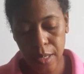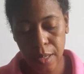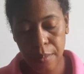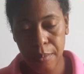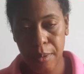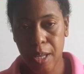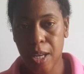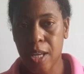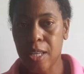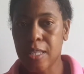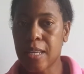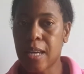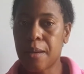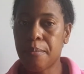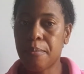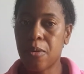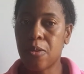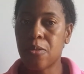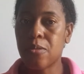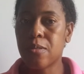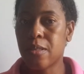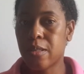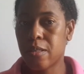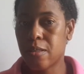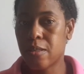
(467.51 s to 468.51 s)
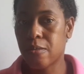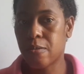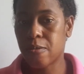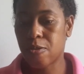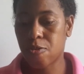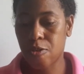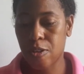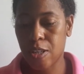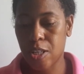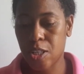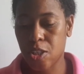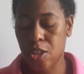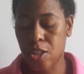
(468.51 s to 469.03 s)
because I mostly do
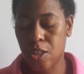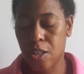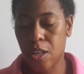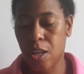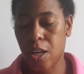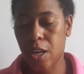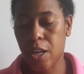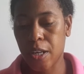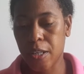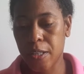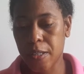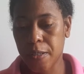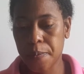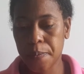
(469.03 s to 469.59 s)
traditional art.